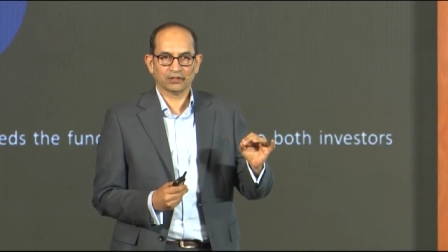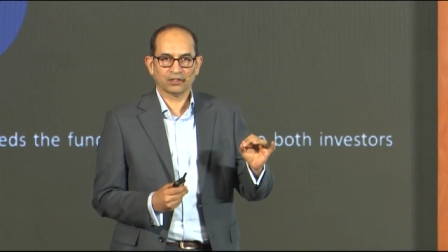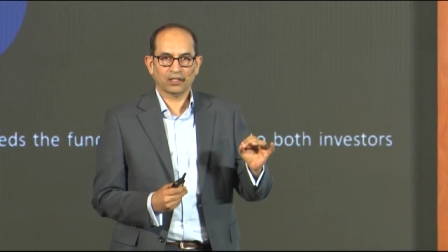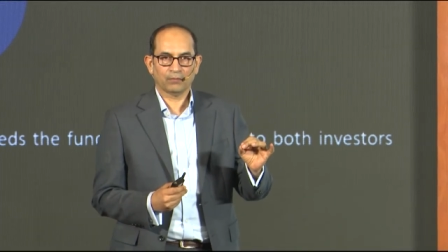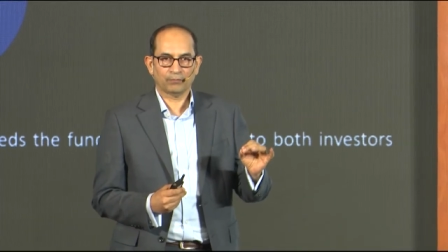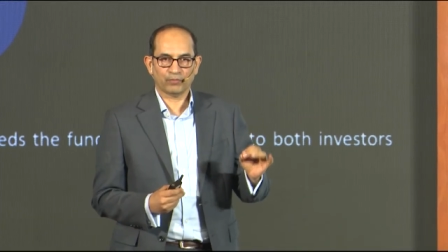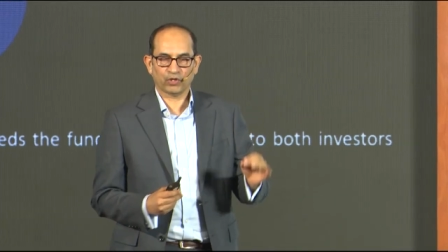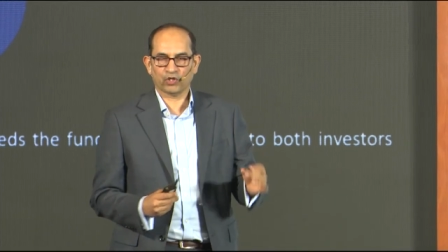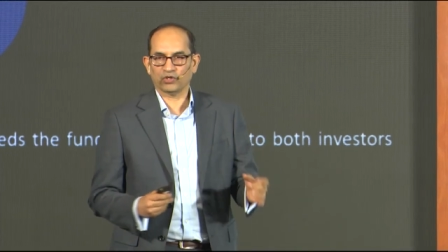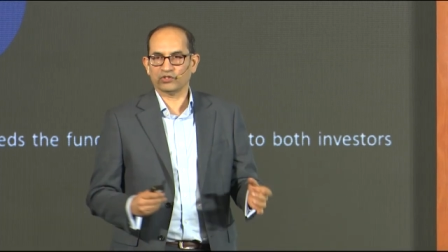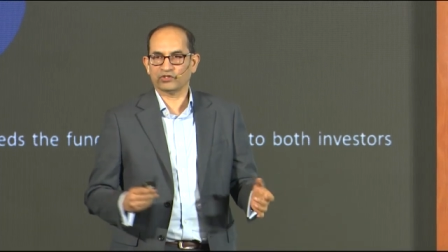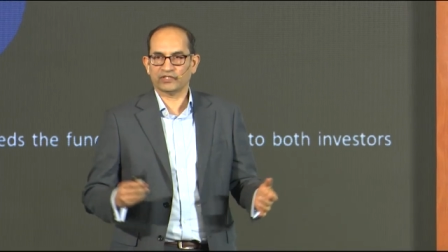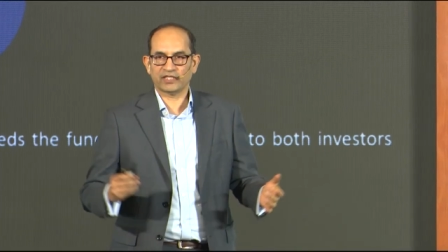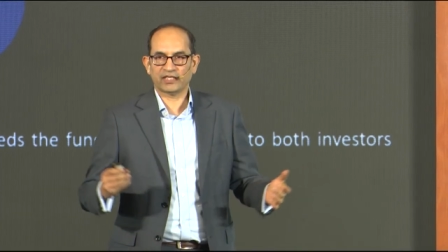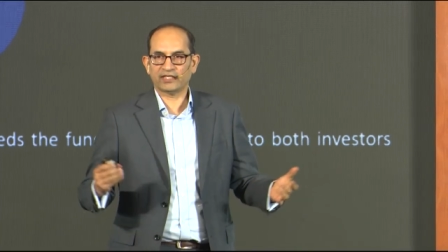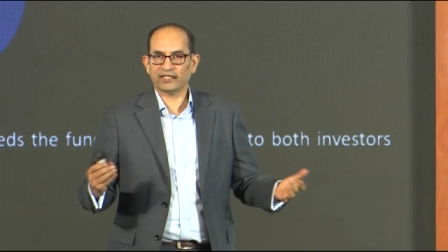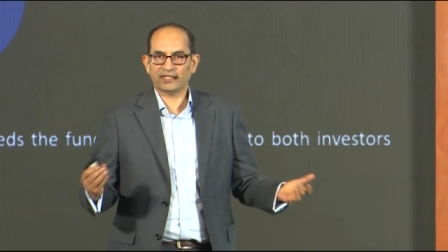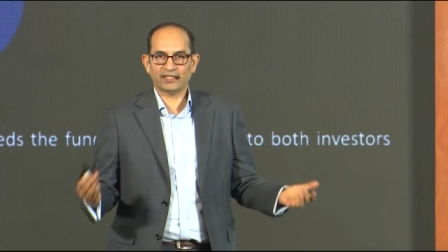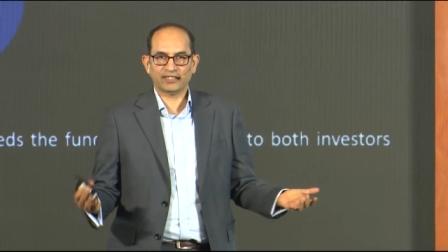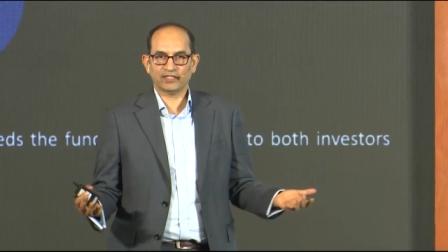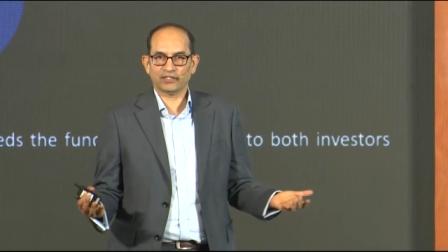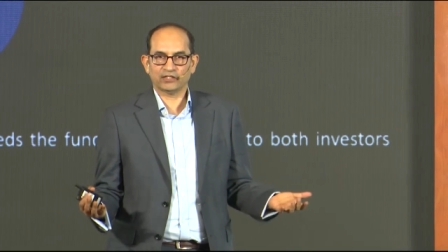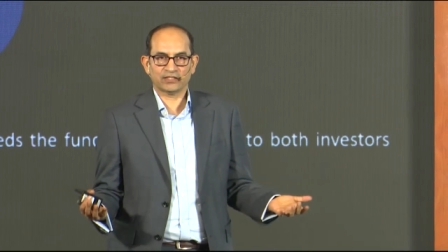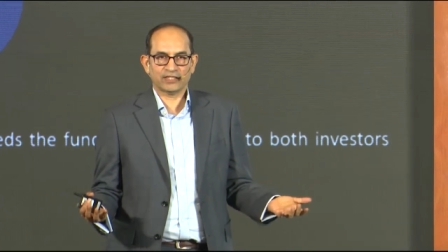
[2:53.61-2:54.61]
because there
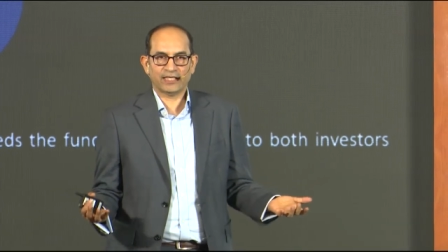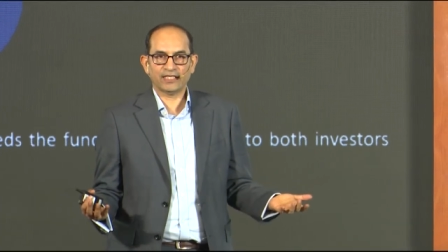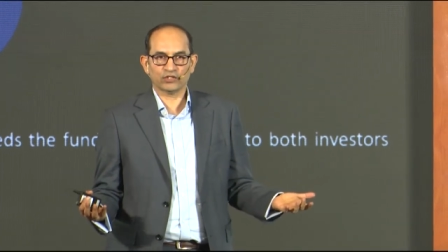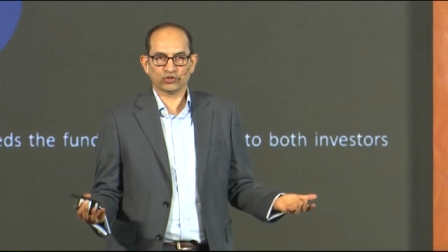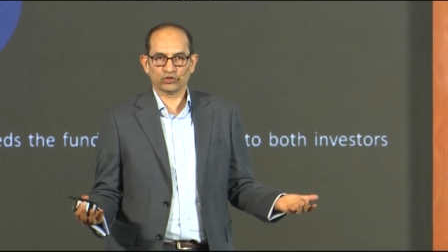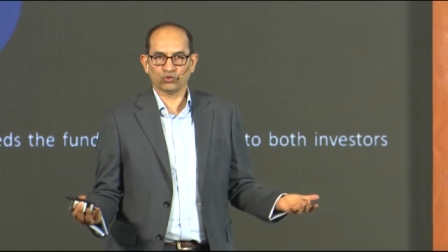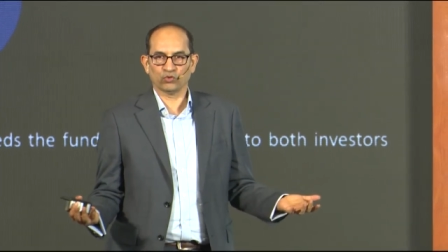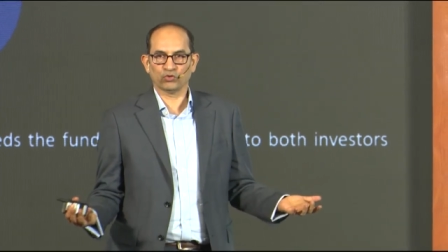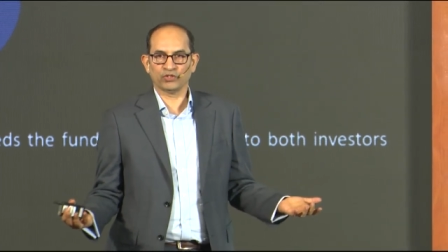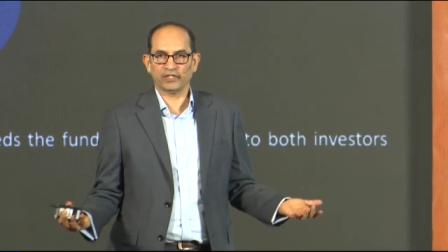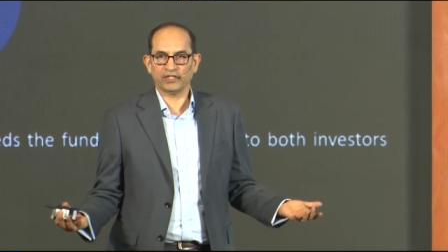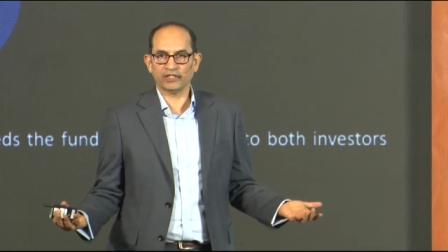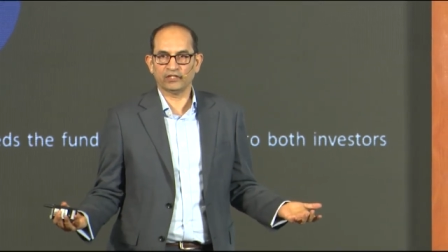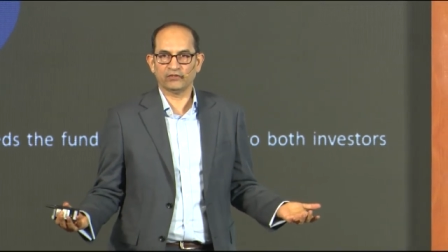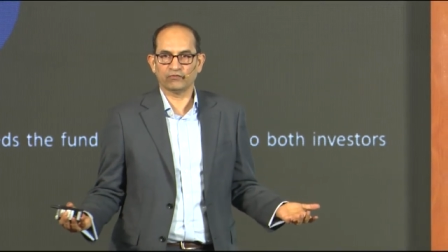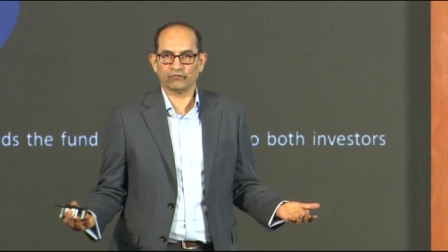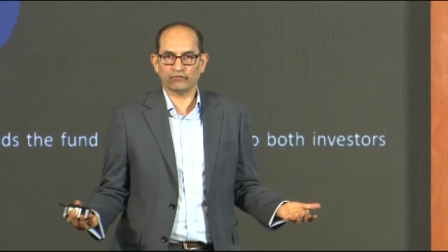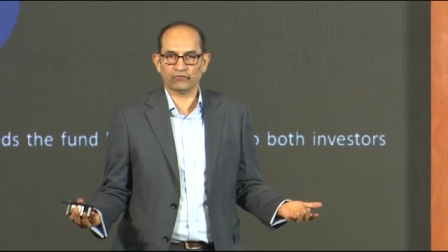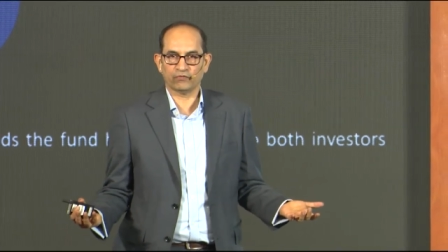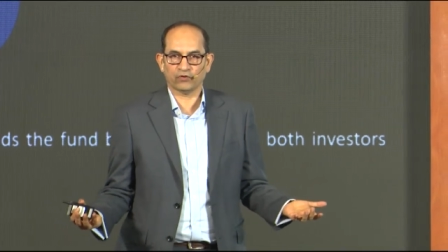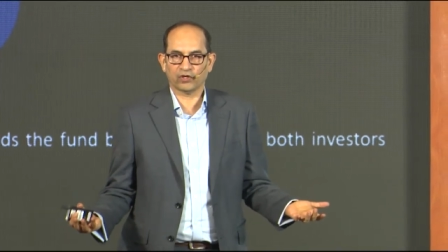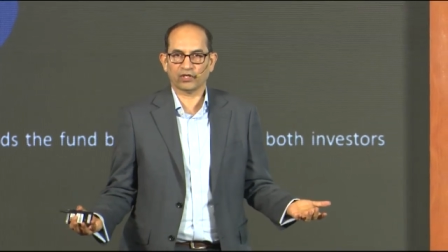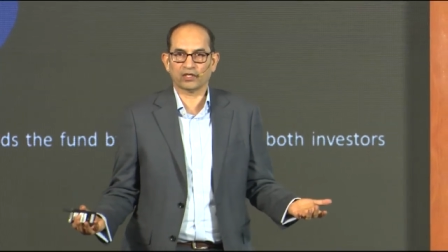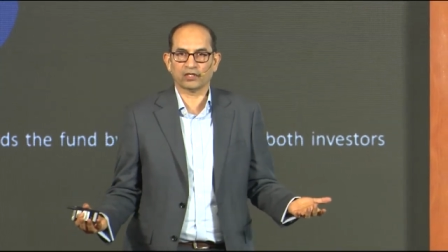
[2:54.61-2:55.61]
really is no need
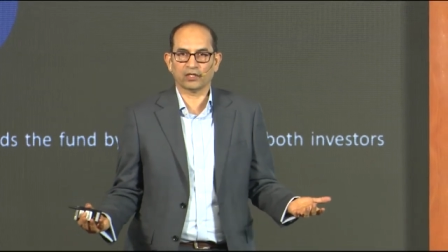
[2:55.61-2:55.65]
for